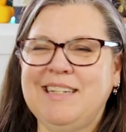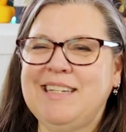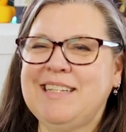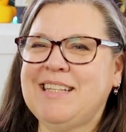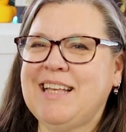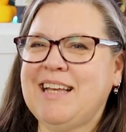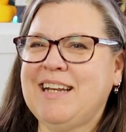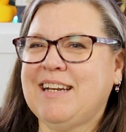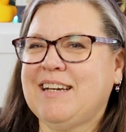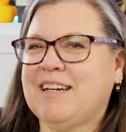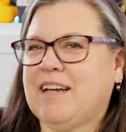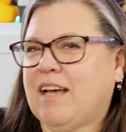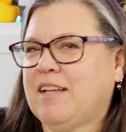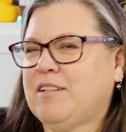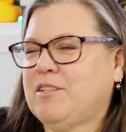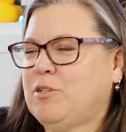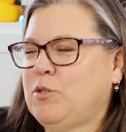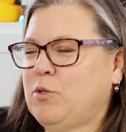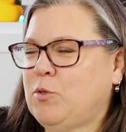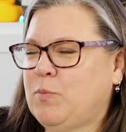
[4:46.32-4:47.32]
I decided
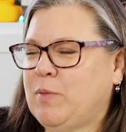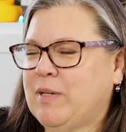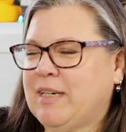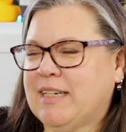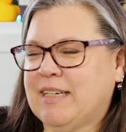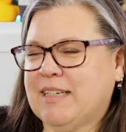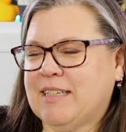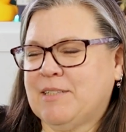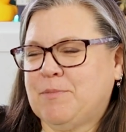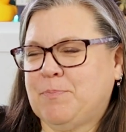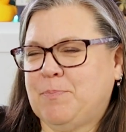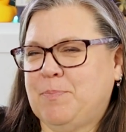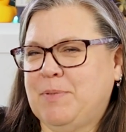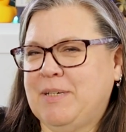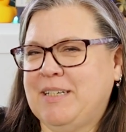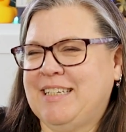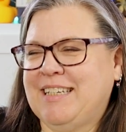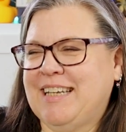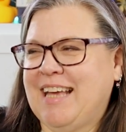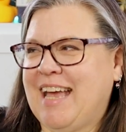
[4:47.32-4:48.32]
not to because
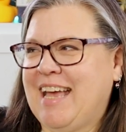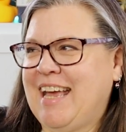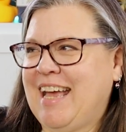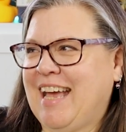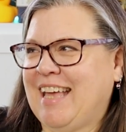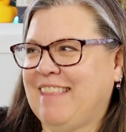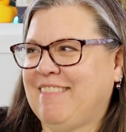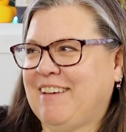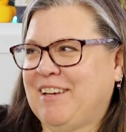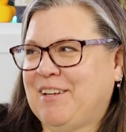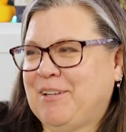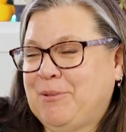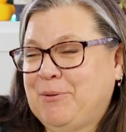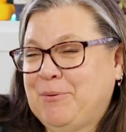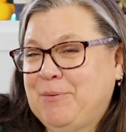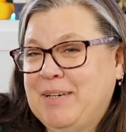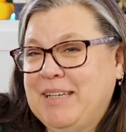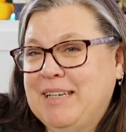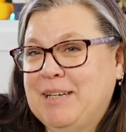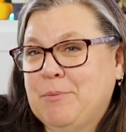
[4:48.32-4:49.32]
BGA had the
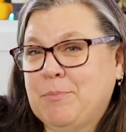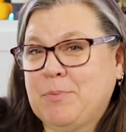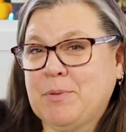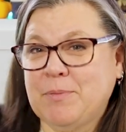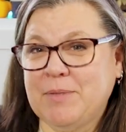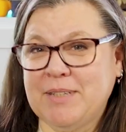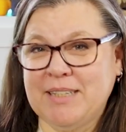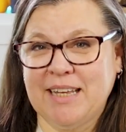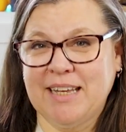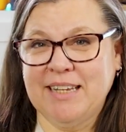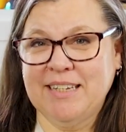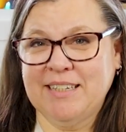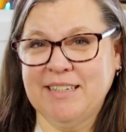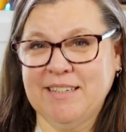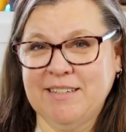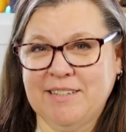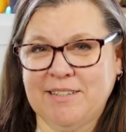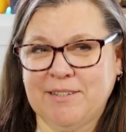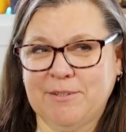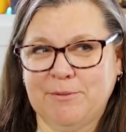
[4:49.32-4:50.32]
Halloween
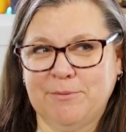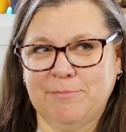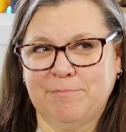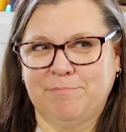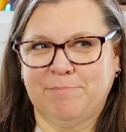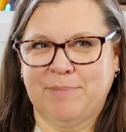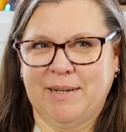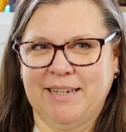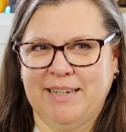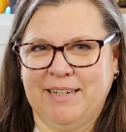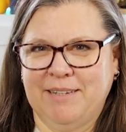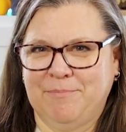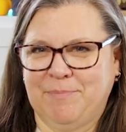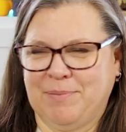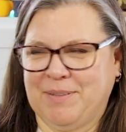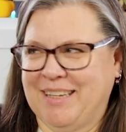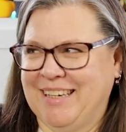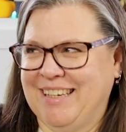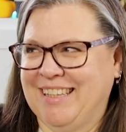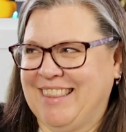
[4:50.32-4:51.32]
implementation, so I could
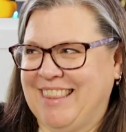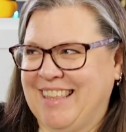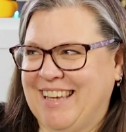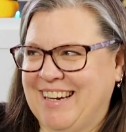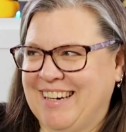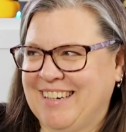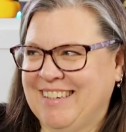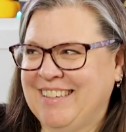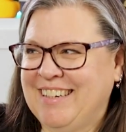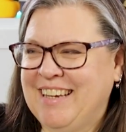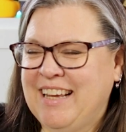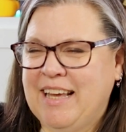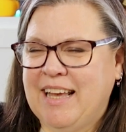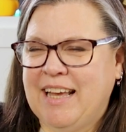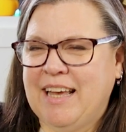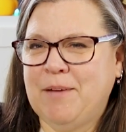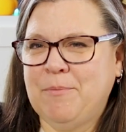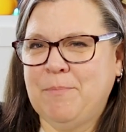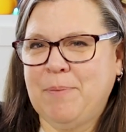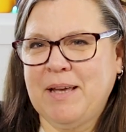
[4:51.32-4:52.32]
play it there.
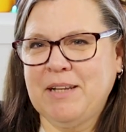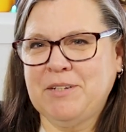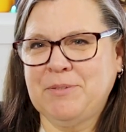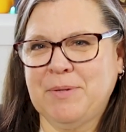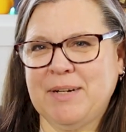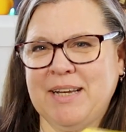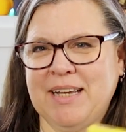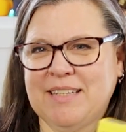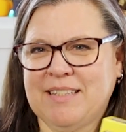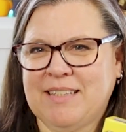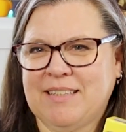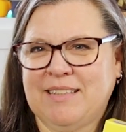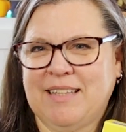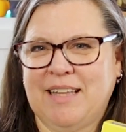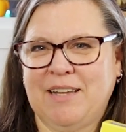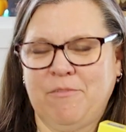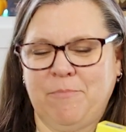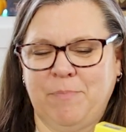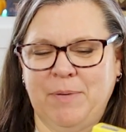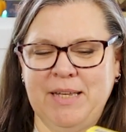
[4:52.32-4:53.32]
And Patchwork has a
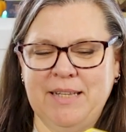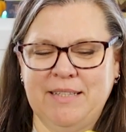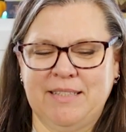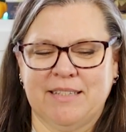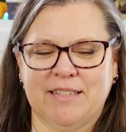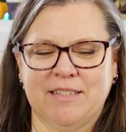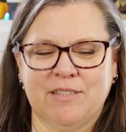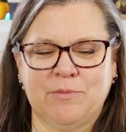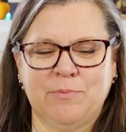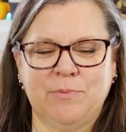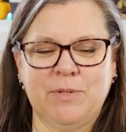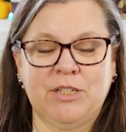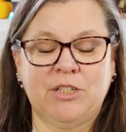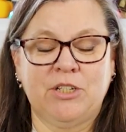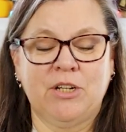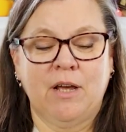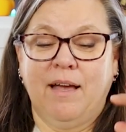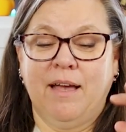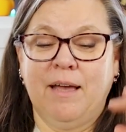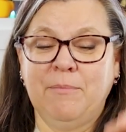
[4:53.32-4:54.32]
lot of pieces,
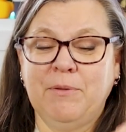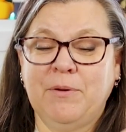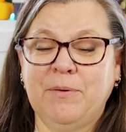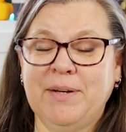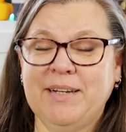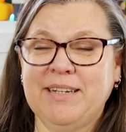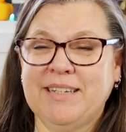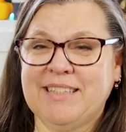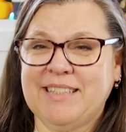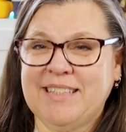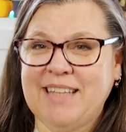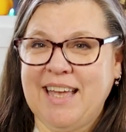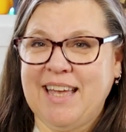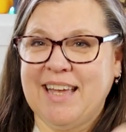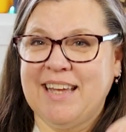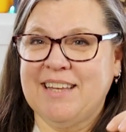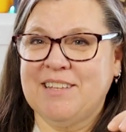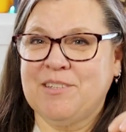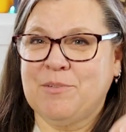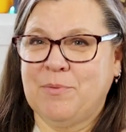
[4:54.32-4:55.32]
which I'm going to
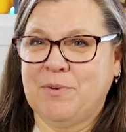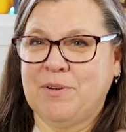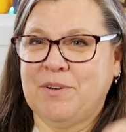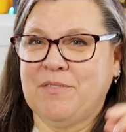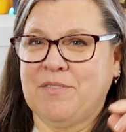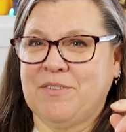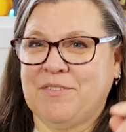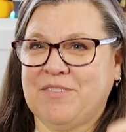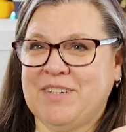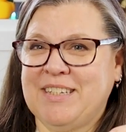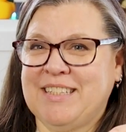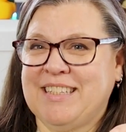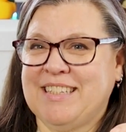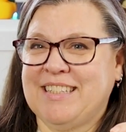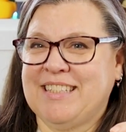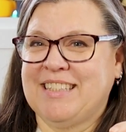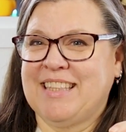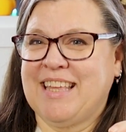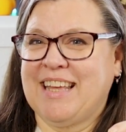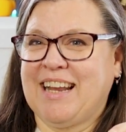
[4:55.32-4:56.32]
say is one of the
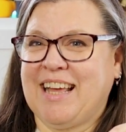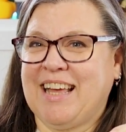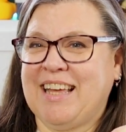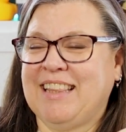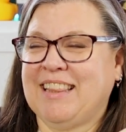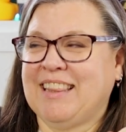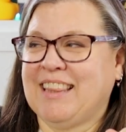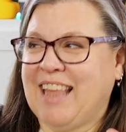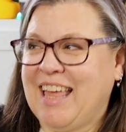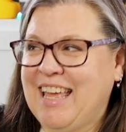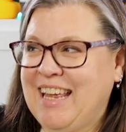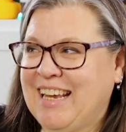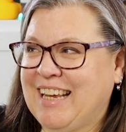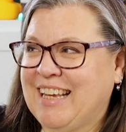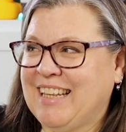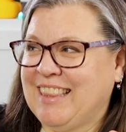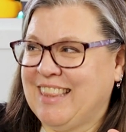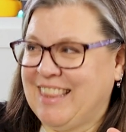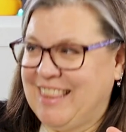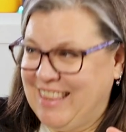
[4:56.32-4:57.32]
reasons that I like
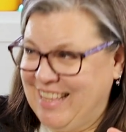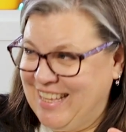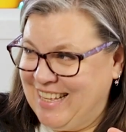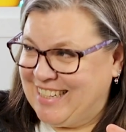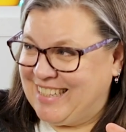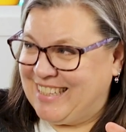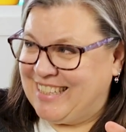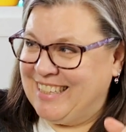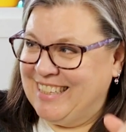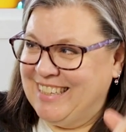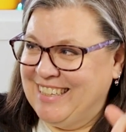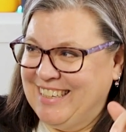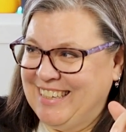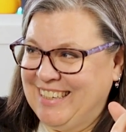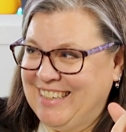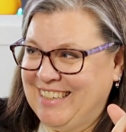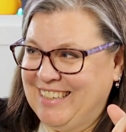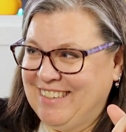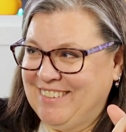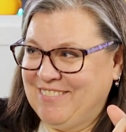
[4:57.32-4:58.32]
this
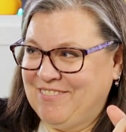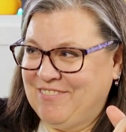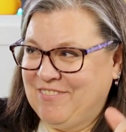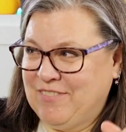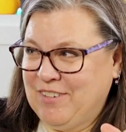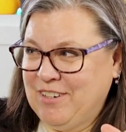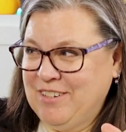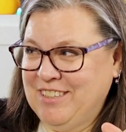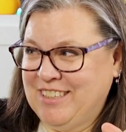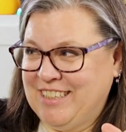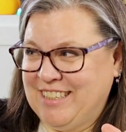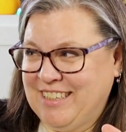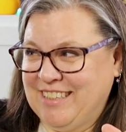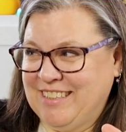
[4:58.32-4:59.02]
version.